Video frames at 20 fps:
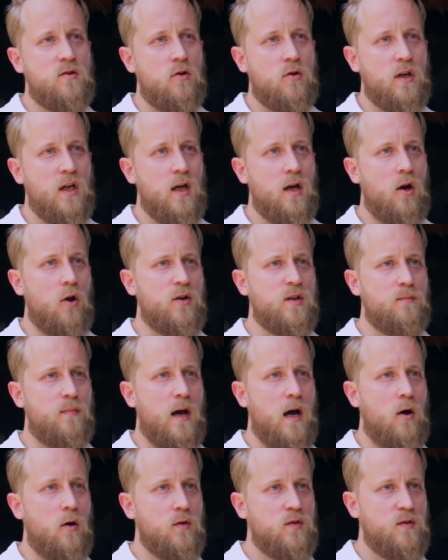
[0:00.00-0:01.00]
talking a lot
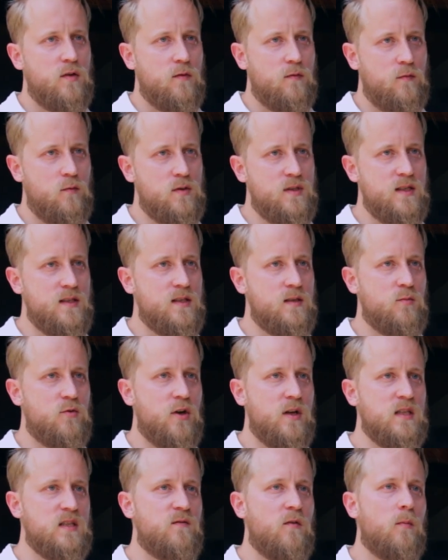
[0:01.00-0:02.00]
about food system
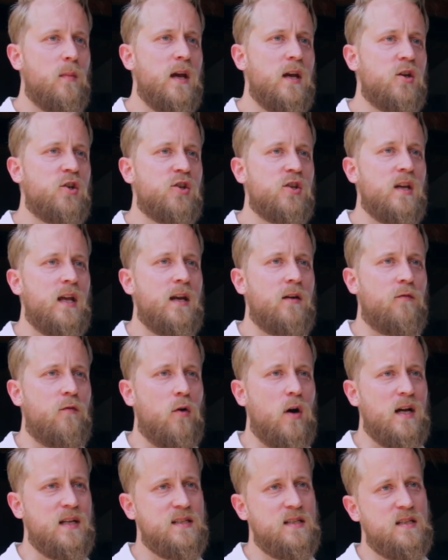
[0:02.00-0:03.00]
transformation, and
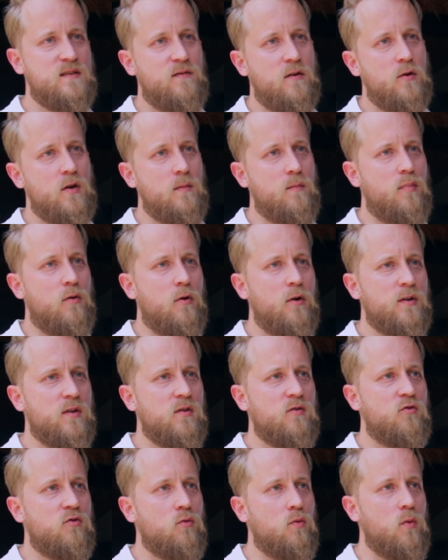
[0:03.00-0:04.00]
for us it's very
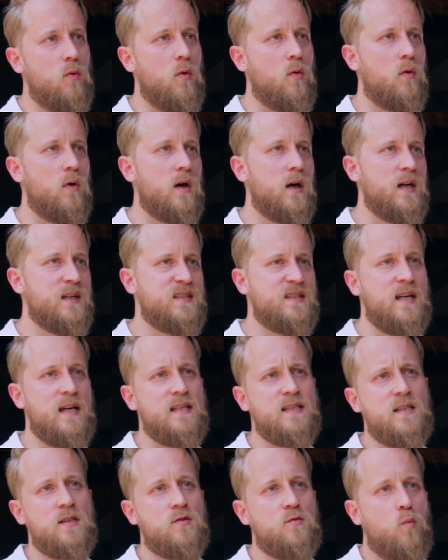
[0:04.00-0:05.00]
important to
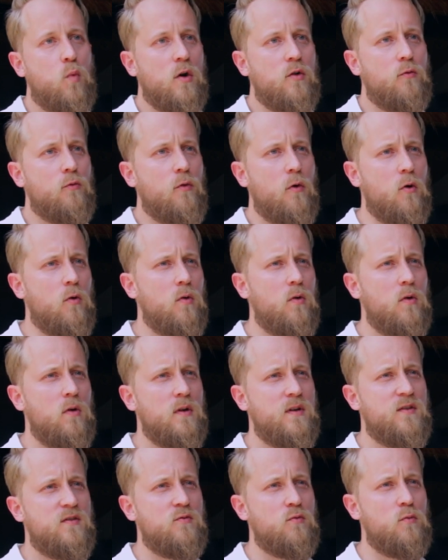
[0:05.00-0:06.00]
assess what
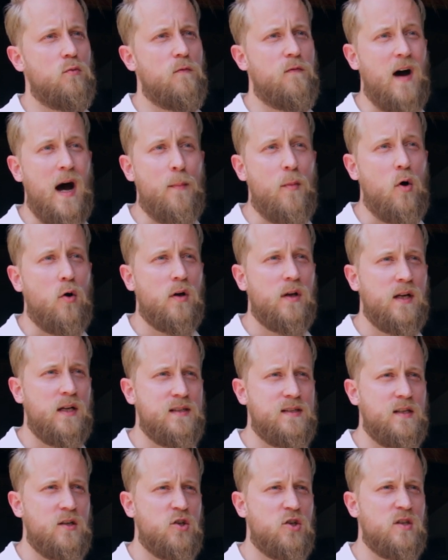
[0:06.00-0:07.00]
role do farmer
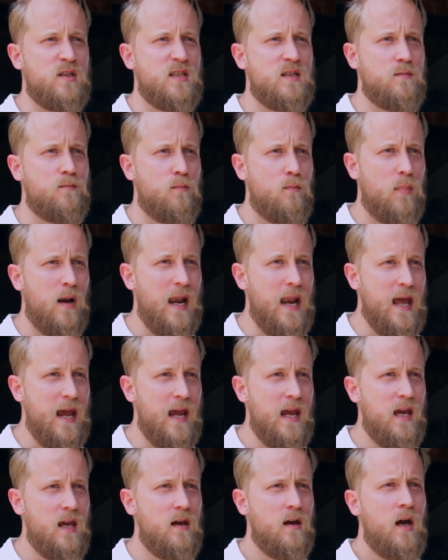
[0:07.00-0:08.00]
organizations
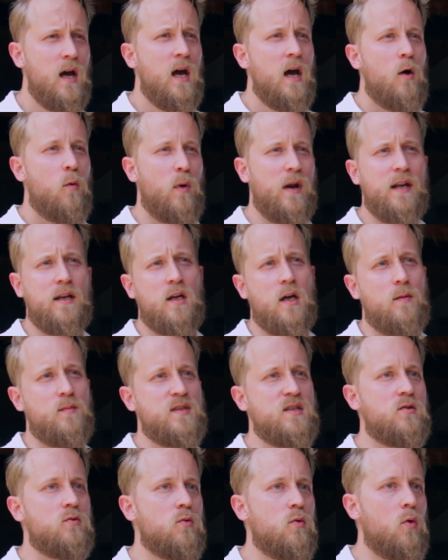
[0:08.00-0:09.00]
play when it
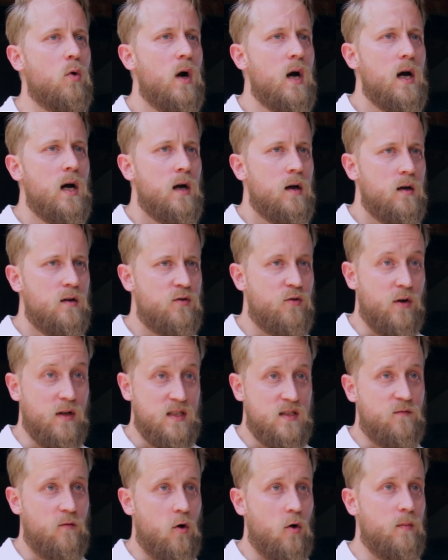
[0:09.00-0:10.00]
comes to
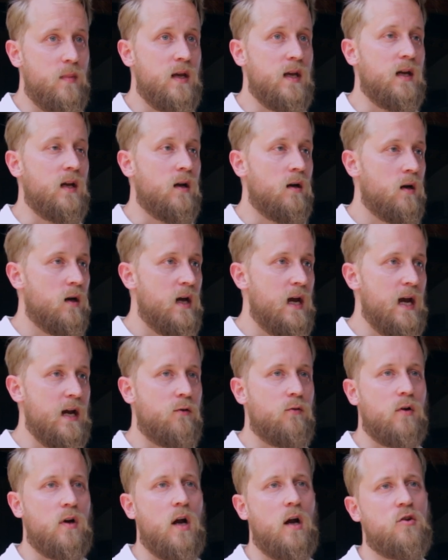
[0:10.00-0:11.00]
transforming
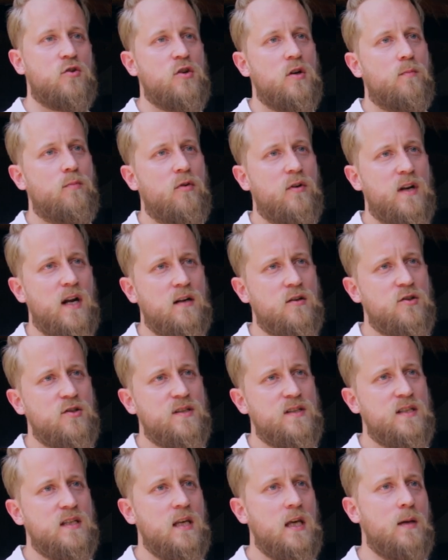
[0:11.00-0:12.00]
agricultural production
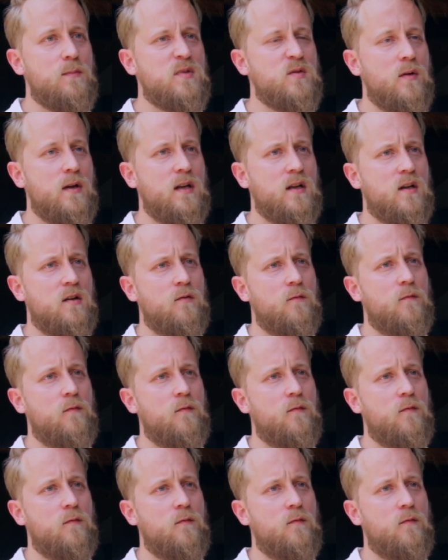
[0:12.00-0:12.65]
schemes, when it